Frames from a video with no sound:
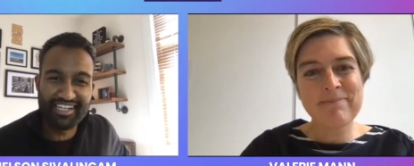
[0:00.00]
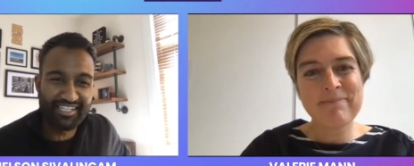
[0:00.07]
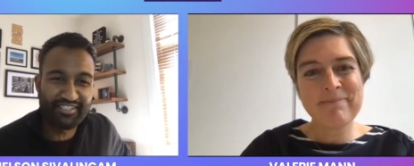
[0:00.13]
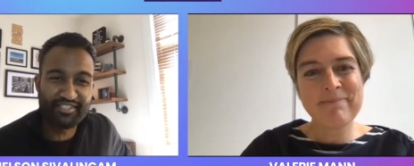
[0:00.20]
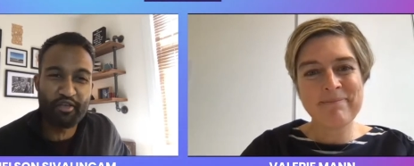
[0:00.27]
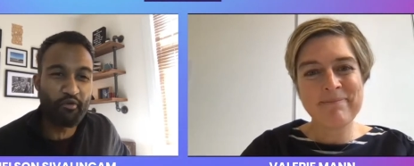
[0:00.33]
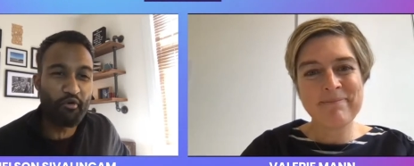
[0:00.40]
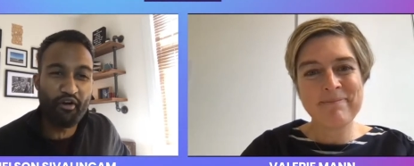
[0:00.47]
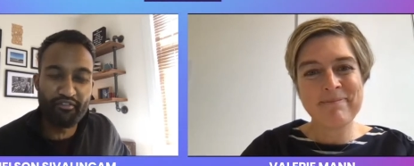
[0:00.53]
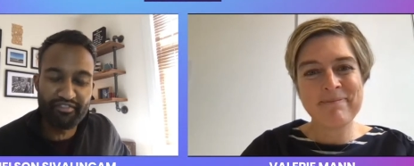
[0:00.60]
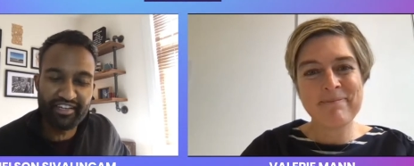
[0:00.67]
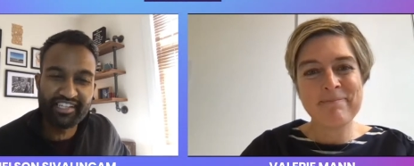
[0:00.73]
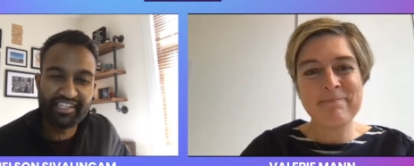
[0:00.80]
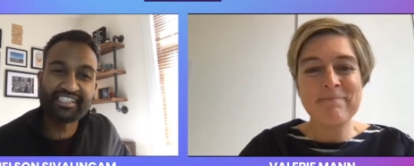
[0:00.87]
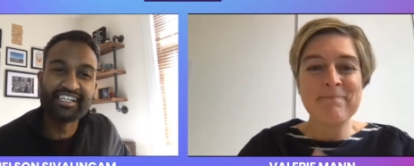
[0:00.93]
Speaker 1: It's so
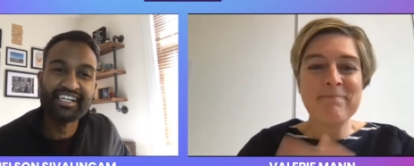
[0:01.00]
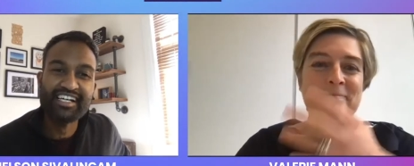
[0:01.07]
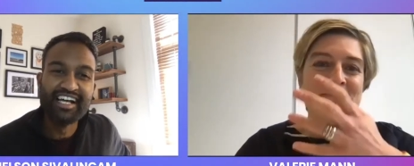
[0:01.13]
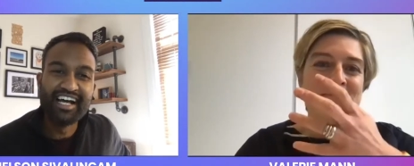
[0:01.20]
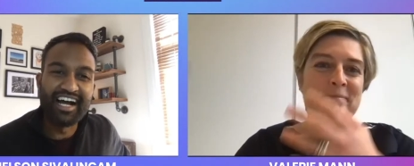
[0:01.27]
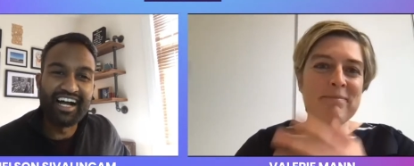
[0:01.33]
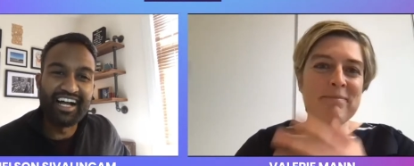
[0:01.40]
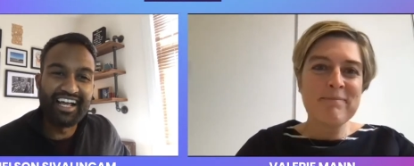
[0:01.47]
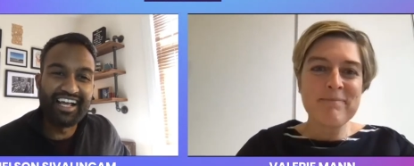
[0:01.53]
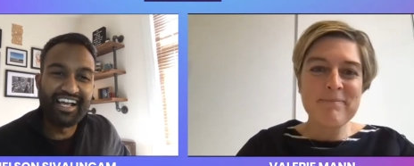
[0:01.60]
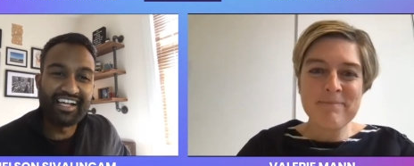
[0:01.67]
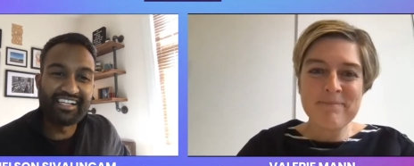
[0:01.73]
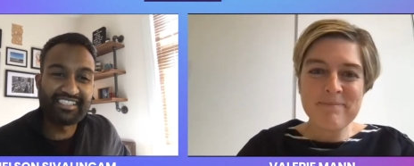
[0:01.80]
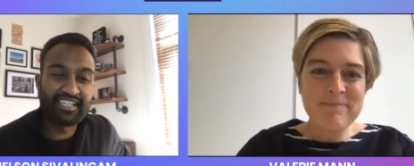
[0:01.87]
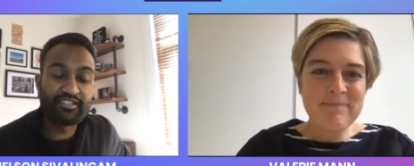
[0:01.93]
obvious, uh,
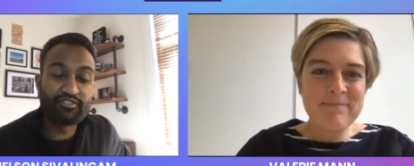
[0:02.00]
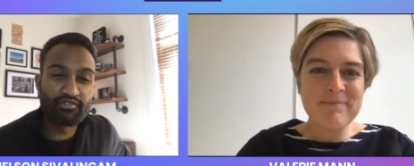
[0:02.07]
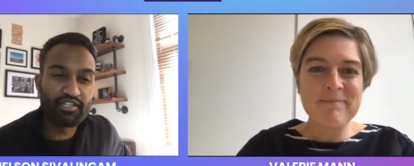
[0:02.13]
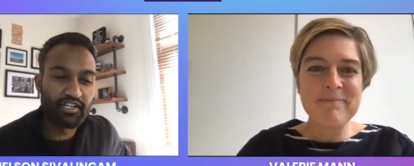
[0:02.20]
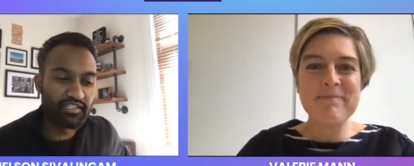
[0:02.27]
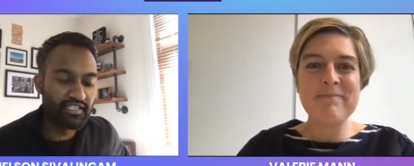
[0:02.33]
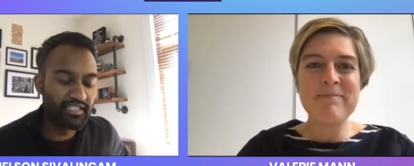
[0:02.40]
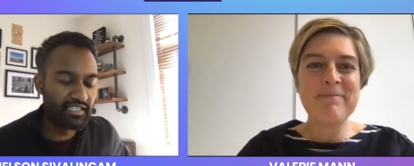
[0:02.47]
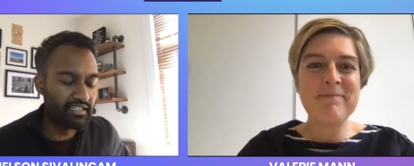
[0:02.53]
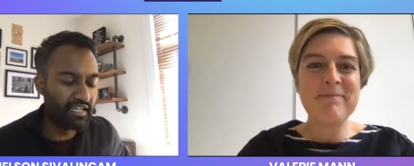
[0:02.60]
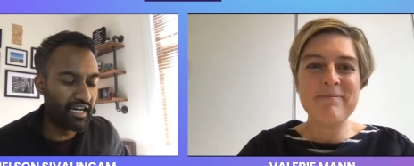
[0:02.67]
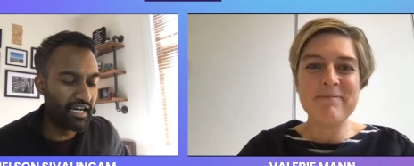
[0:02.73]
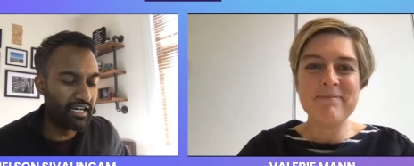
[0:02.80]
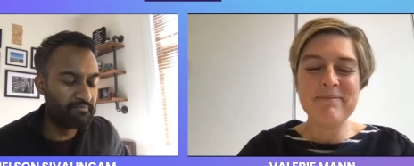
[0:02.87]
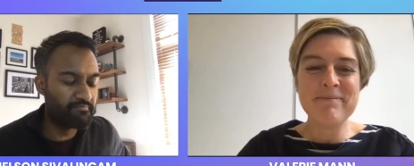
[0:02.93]
it, it, seems
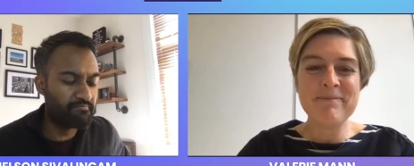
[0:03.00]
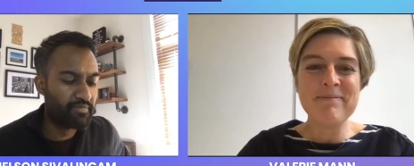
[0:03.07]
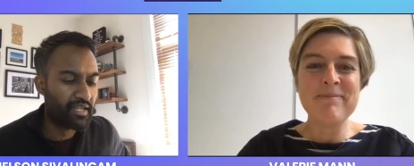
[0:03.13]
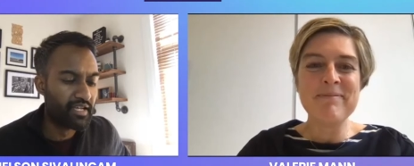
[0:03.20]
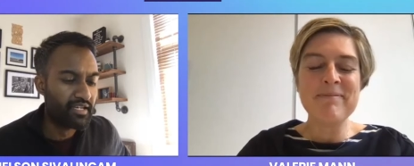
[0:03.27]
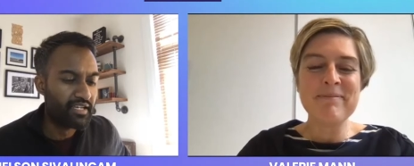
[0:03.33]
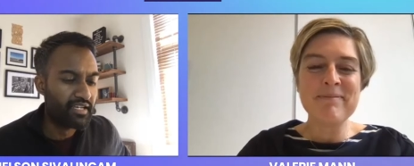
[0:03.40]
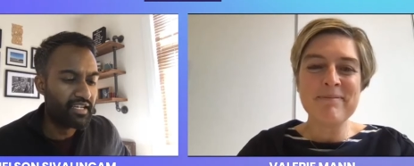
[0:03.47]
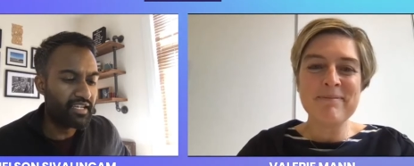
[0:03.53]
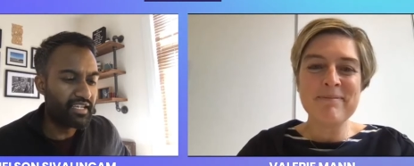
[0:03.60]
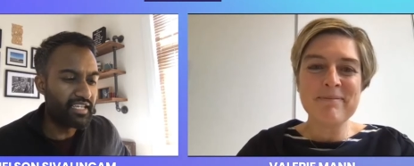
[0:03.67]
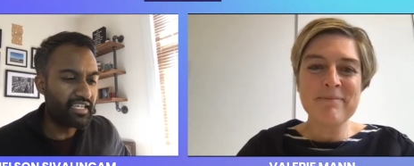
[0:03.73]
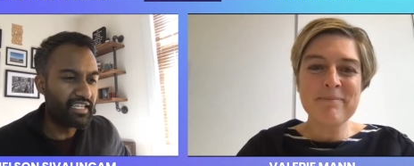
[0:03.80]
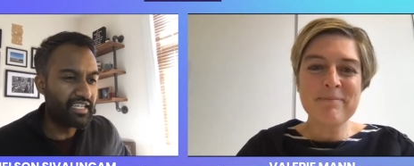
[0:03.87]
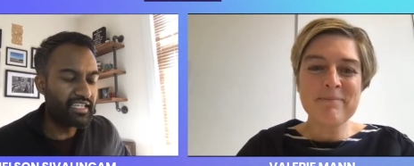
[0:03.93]
redundant. Um,
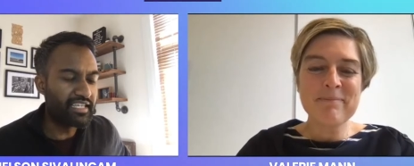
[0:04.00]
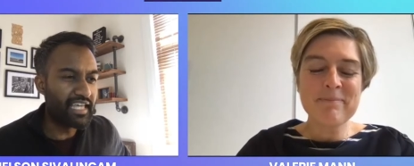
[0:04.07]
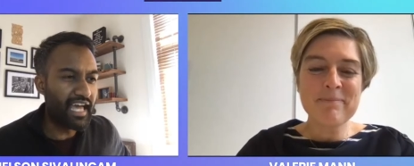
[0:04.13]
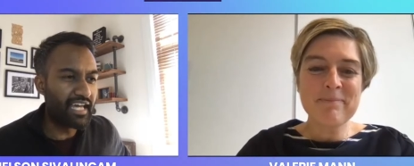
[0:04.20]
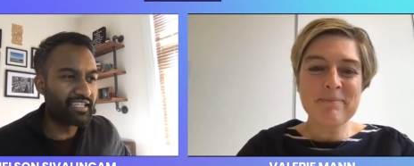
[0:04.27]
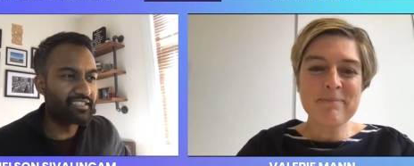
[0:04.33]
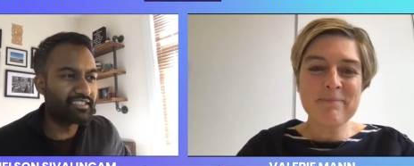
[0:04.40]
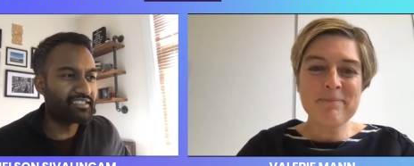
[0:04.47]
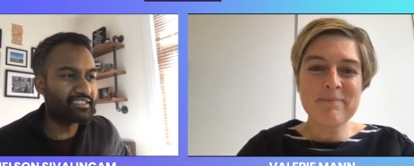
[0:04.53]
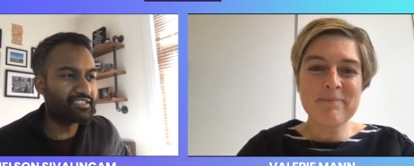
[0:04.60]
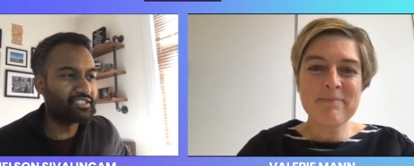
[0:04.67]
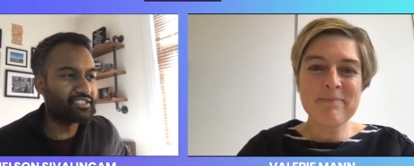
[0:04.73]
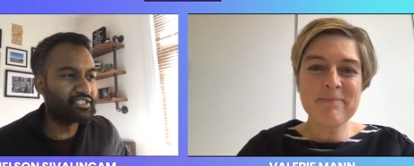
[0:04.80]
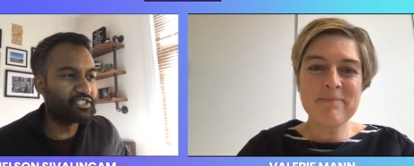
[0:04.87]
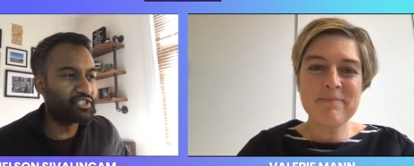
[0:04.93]
yet,
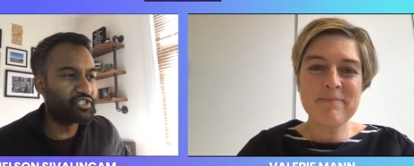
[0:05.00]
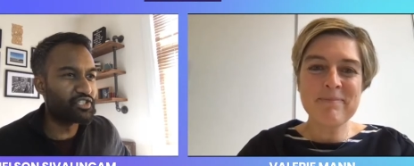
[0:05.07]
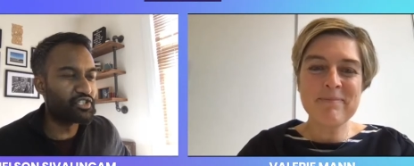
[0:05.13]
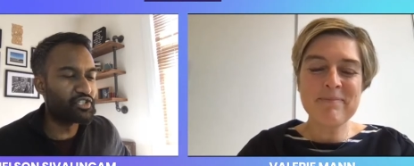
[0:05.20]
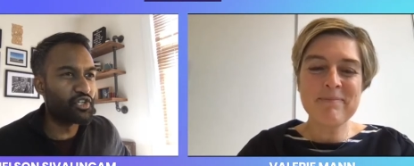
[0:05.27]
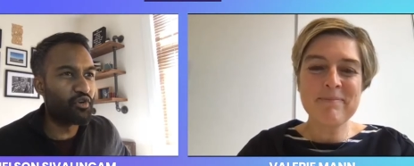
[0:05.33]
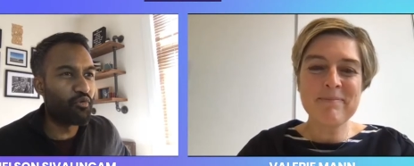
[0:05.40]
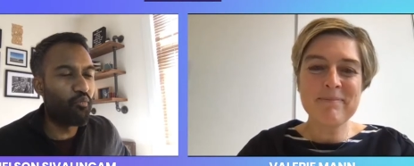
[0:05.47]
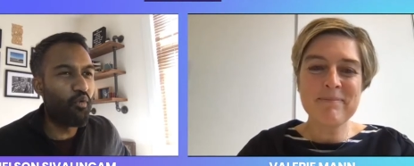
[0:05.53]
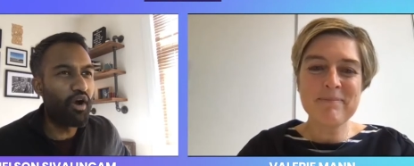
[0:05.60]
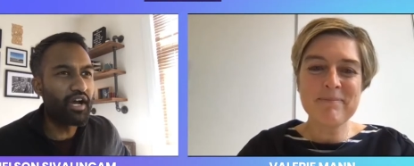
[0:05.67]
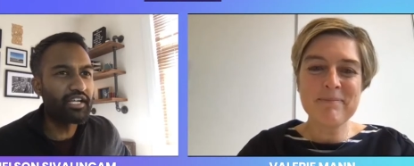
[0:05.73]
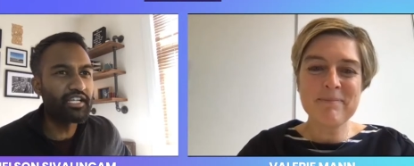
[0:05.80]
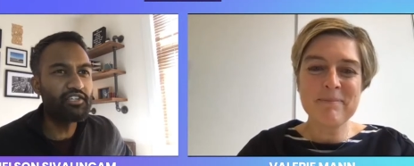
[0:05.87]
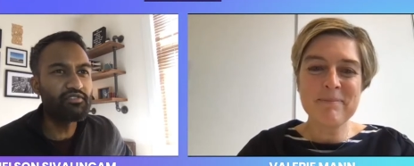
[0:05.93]
you know,
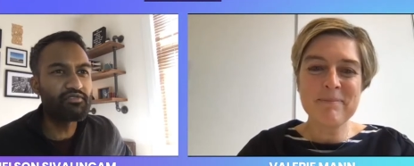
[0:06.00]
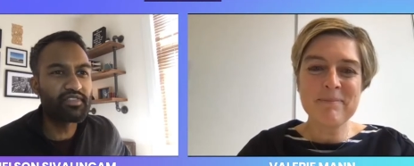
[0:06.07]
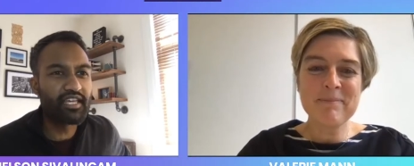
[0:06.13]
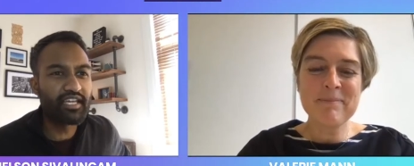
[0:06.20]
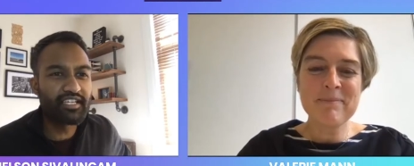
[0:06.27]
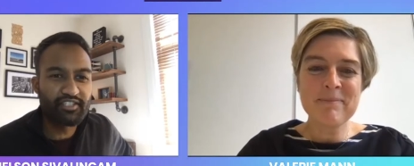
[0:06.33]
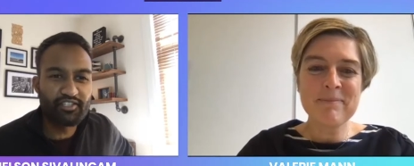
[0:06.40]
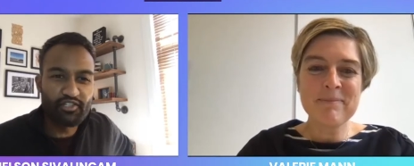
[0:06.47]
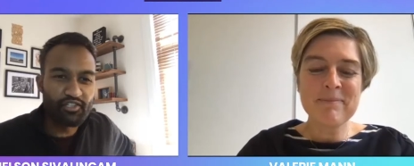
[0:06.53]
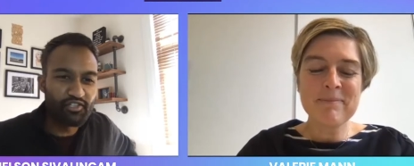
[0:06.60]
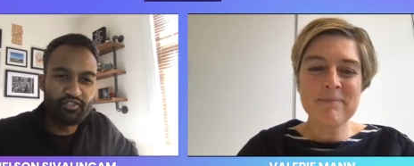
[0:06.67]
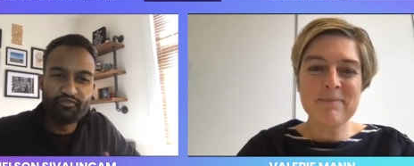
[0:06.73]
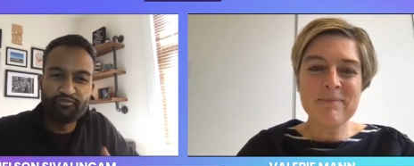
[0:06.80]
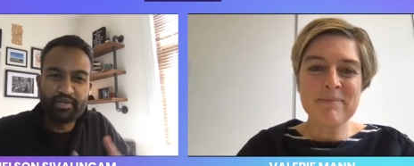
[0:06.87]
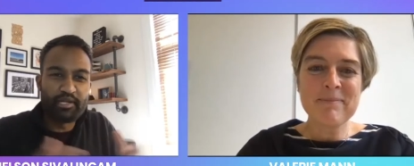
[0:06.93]
why do you think you,
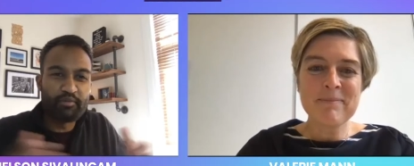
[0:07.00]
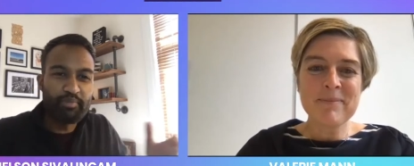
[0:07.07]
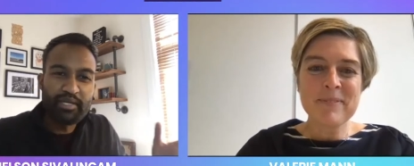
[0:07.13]
you've been a